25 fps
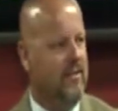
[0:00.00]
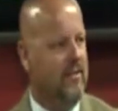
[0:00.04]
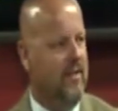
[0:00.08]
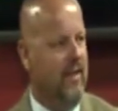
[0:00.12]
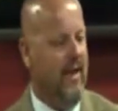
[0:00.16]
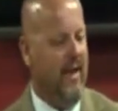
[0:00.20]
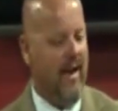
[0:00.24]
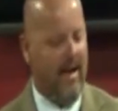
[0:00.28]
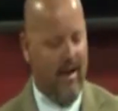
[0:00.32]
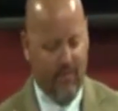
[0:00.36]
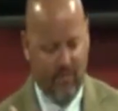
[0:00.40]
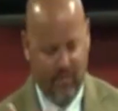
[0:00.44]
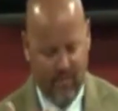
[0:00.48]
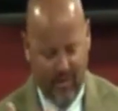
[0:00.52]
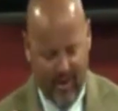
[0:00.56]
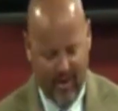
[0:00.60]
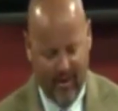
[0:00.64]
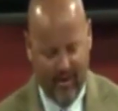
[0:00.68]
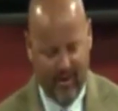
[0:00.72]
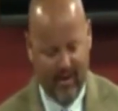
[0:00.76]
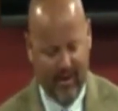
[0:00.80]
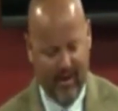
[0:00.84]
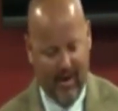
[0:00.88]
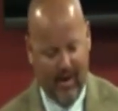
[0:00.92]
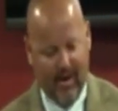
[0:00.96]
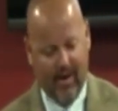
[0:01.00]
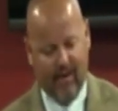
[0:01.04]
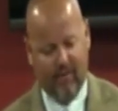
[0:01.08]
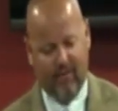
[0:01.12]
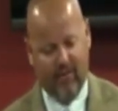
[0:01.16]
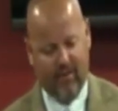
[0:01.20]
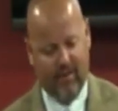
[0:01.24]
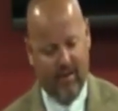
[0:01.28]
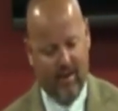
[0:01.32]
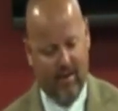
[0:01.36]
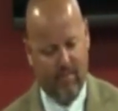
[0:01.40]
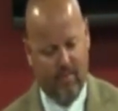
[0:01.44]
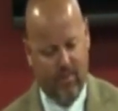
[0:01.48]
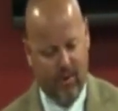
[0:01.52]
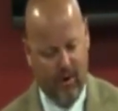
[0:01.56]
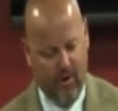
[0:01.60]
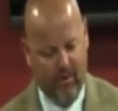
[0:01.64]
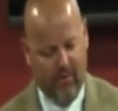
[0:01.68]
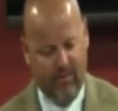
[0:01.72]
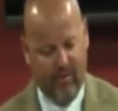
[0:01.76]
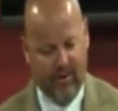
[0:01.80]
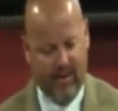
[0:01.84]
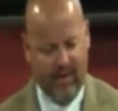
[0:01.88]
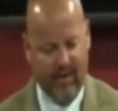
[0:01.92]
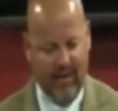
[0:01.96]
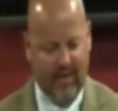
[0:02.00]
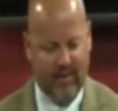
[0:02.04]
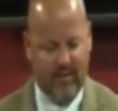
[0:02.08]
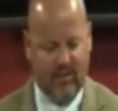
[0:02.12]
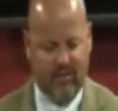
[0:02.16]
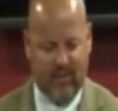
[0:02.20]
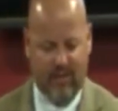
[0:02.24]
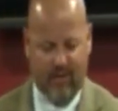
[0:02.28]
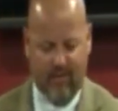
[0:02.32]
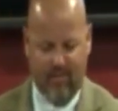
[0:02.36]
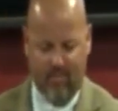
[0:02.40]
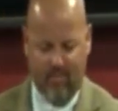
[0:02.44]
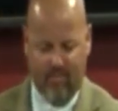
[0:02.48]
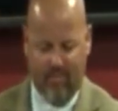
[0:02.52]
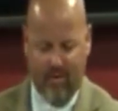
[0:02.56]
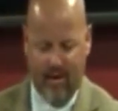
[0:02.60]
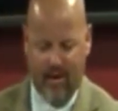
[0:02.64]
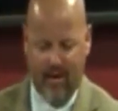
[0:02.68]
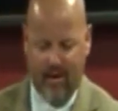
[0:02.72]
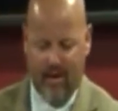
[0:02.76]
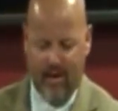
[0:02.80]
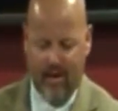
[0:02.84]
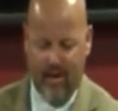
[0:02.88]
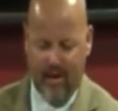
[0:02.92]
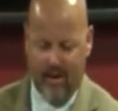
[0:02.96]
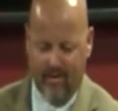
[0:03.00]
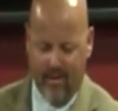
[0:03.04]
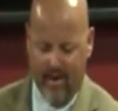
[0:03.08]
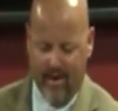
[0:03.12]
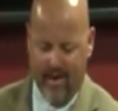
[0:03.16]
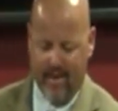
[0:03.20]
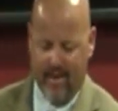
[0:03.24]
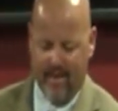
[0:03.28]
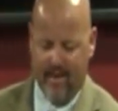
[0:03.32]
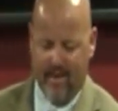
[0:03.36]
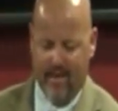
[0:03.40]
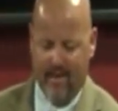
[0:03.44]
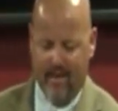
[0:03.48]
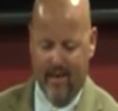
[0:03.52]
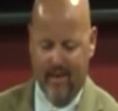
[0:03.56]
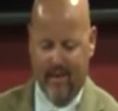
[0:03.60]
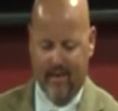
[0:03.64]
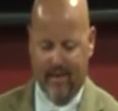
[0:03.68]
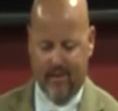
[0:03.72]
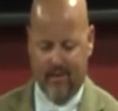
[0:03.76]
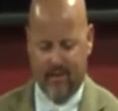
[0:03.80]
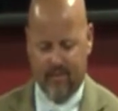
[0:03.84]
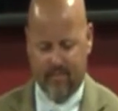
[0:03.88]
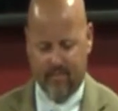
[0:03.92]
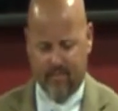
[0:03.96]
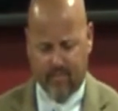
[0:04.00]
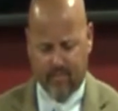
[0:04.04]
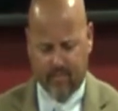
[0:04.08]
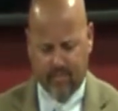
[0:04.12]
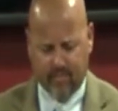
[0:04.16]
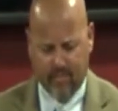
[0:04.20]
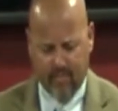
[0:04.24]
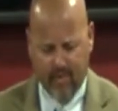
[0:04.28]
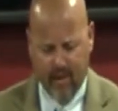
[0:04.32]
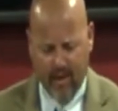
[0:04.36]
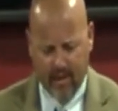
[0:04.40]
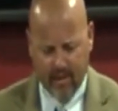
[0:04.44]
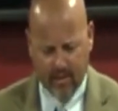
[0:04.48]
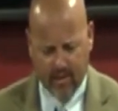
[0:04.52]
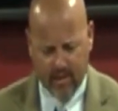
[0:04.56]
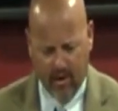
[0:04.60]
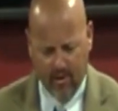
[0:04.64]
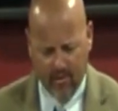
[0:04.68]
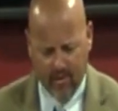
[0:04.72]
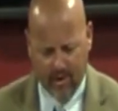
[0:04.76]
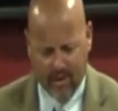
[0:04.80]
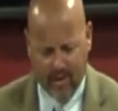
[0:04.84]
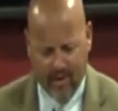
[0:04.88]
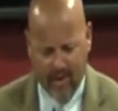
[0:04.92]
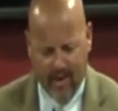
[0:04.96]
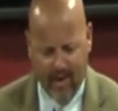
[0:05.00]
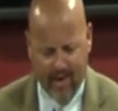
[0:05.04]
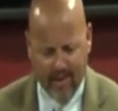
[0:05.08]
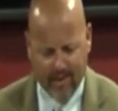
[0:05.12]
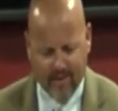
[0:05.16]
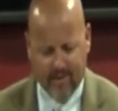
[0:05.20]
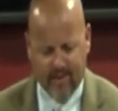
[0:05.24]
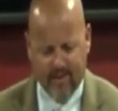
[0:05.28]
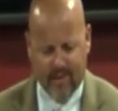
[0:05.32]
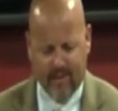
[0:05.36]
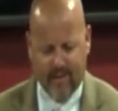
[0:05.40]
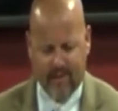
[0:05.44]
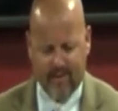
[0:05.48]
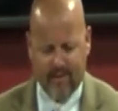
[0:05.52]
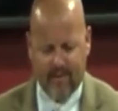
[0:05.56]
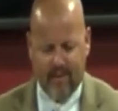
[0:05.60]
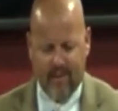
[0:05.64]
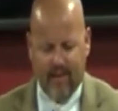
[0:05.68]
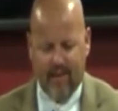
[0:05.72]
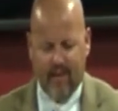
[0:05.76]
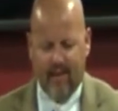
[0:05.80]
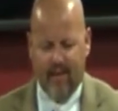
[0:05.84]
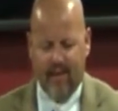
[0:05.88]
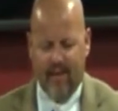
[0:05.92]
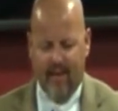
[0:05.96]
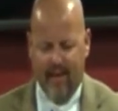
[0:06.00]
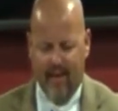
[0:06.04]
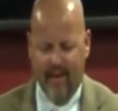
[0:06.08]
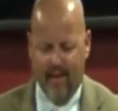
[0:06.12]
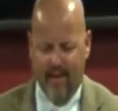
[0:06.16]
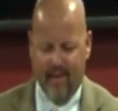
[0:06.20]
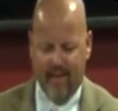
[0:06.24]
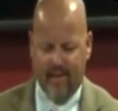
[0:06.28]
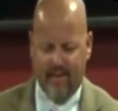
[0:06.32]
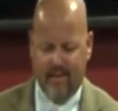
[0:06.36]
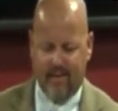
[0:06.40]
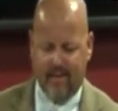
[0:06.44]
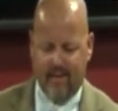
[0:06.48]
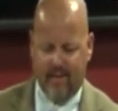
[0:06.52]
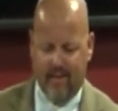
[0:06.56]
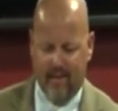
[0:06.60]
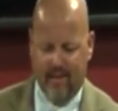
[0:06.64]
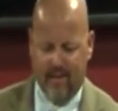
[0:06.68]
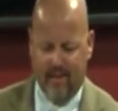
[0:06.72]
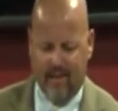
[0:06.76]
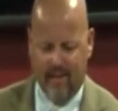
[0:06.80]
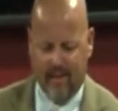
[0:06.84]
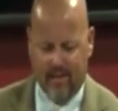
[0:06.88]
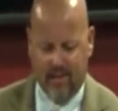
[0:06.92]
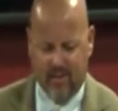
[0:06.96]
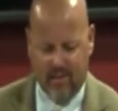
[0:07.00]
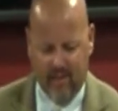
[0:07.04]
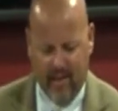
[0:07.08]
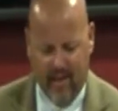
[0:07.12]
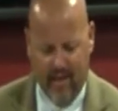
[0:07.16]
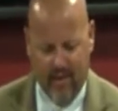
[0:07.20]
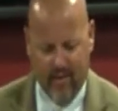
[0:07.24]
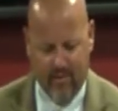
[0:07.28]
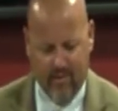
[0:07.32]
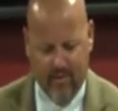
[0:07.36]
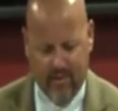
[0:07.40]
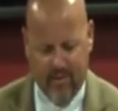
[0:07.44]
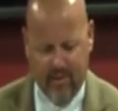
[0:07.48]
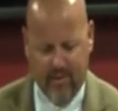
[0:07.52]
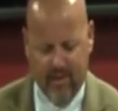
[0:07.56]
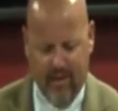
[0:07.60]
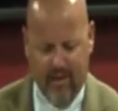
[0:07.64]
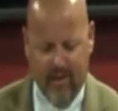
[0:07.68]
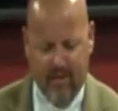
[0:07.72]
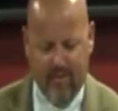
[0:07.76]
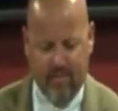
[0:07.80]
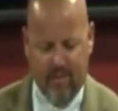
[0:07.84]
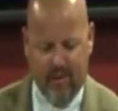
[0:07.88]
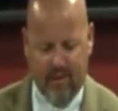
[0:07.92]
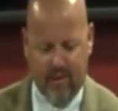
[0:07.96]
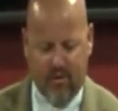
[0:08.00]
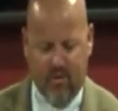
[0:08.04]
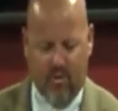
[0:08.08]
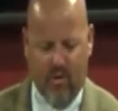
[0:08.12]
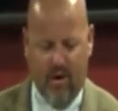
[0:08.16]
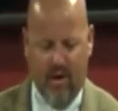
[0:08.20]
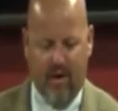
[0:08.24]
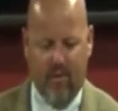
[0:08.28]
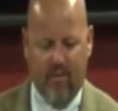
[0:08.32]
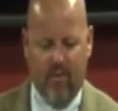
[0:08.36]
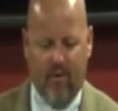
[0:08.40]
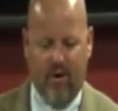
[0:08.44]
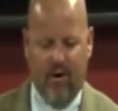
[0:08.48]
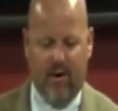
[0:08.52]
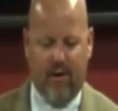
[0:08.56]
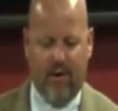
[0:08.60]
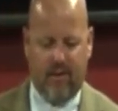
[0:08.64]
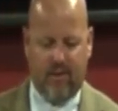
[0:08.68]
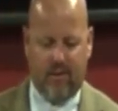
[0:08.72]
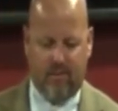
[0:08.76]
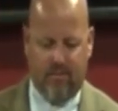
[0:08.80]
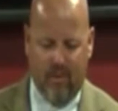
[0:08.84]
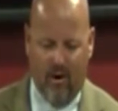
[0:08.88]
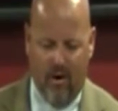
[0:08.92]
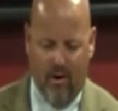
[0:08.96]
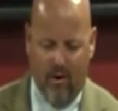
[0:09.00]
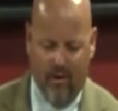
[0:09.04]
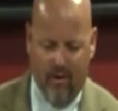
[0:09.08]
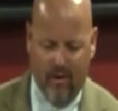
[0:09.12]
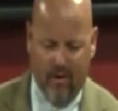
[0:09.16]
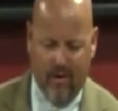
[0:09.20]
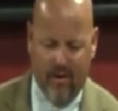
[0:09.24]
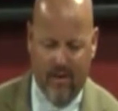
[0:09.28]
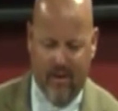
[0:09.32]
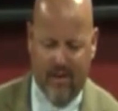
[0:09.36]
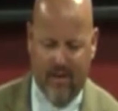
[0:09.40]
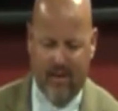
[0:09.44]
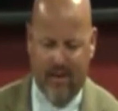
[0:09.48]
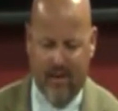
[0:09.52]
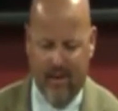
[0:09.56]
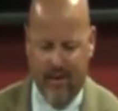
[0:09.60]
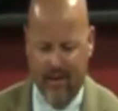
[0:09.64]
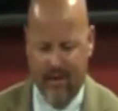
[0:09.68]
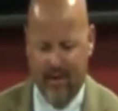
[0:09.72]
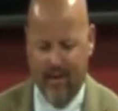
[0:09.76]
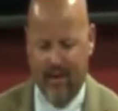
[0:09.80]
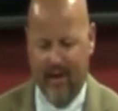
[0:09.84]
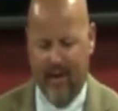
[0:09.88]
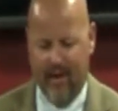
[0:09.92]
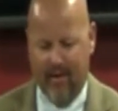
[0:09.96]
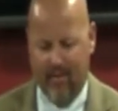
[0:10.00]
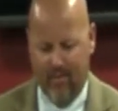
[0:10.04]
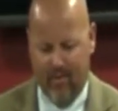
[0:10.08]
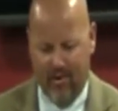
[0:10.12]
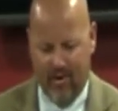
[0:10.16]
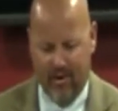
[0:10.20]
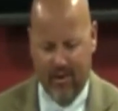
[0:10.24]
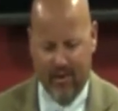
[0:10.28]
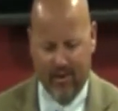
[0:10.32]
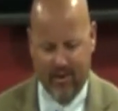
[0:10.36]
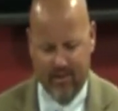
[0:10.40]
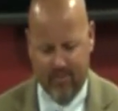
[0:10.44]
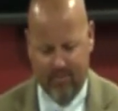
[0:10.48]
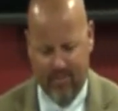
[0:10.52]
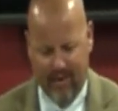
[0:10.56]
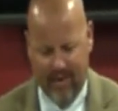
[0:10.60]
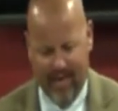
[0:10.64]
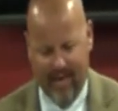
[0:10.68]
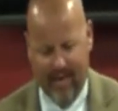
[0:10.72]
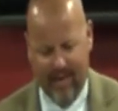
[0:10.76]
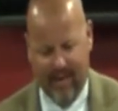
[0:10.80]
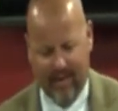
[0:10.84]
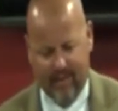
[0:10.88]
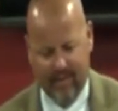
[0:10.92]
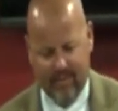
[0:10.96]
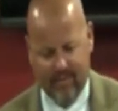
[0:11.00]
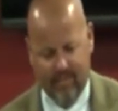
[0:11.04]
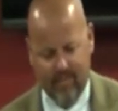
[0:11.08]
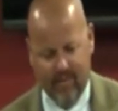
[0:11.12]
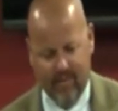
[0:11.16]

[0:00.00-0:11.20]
And I thank God for that purification that He does. So the conscience is the distinguishing between what is morally good and what is bad,